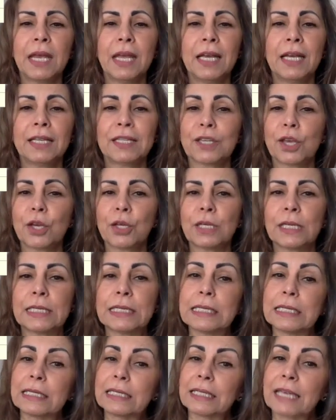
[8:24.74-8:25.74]
So this
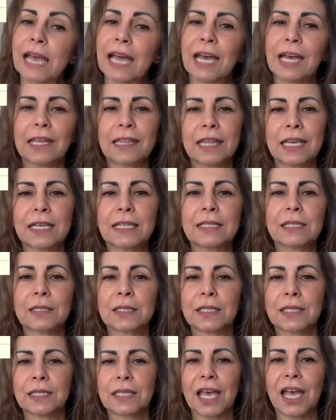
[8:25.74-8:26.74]
is how
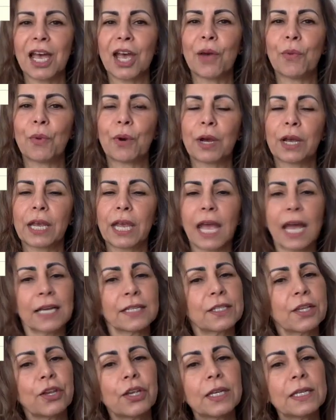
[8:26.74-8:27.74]
things work out.
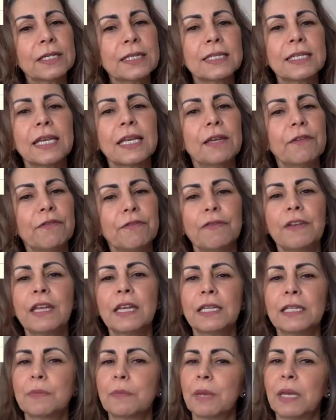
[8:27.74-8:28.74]
So you can see
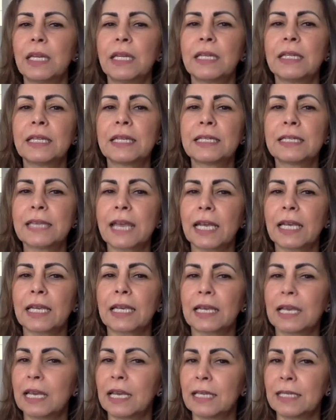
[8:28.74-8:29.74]
Venus being in the
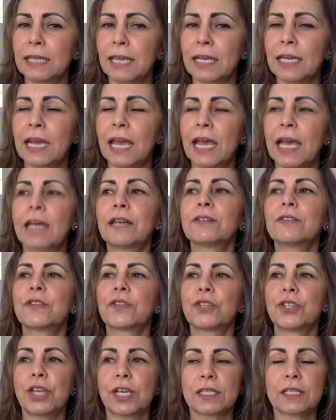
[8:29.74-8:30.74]
second house, so
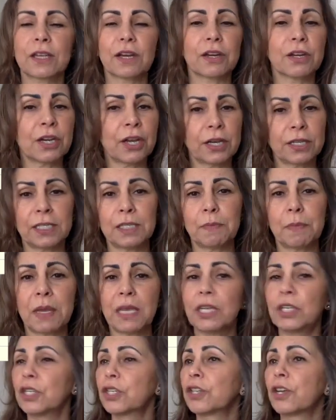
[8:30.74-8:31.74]
she has got nice
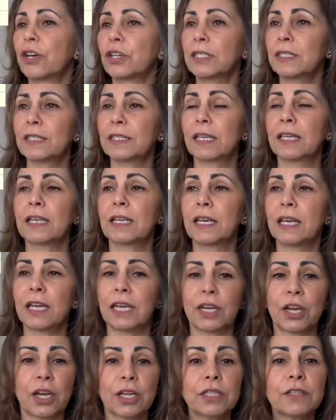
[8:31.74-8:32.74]
speech,
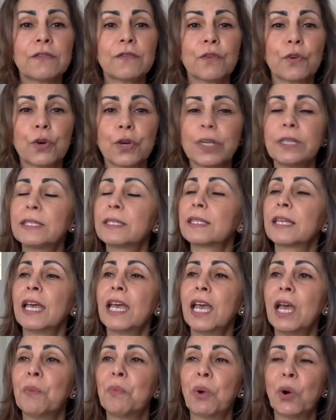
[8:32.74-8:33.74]
nice voice,
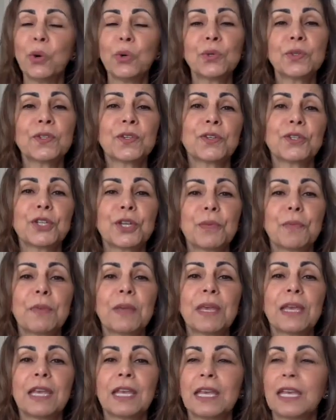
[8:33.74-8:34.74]
but also she'd
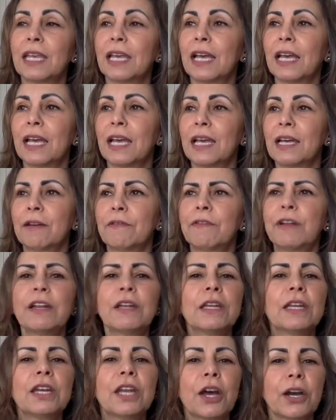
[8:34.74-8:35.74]
be
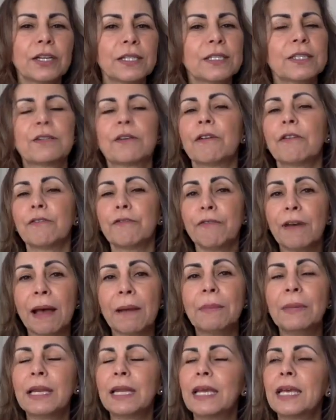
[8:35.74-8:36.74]
very nice to her
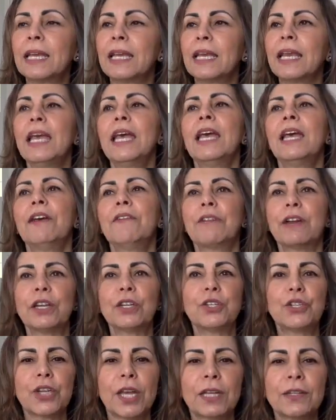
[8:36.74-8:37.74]
family,
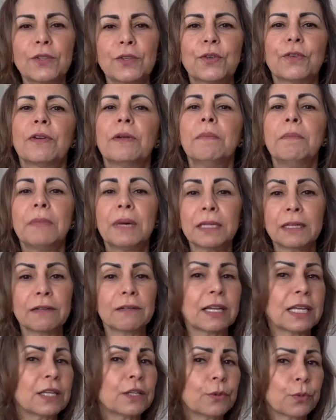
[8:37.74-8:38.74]
very gentle and
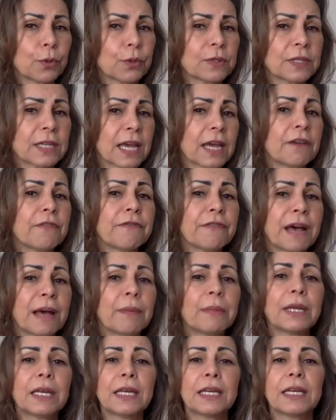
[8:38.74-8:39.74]
motherly towards her
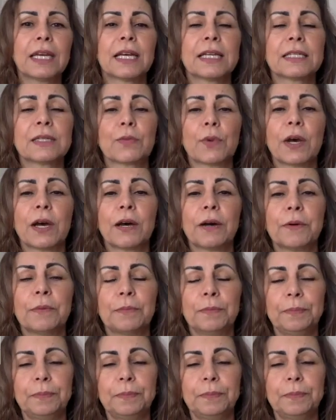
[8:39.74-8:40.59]
family as well.